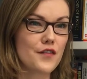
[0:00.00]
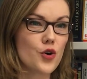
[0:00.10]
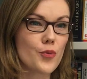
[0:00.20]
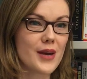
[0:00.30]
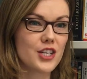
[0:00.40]

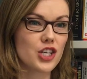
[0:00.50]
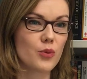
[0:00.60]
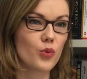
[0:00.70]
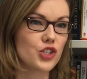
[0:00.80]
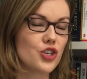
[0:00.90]
folk medium
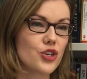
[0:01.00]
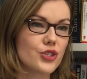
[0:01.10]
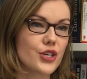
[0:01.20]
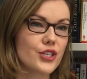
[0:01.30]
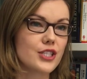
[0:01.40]
which
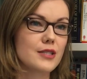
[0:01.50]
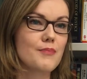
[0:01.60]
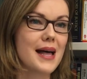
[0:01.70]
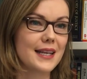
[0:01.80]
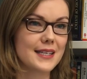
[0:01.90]
uses
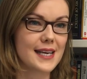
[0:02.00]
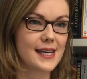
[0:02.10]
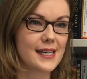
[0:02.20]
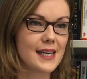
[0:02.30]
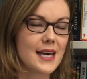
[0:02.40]

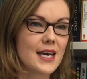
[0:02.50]
melody,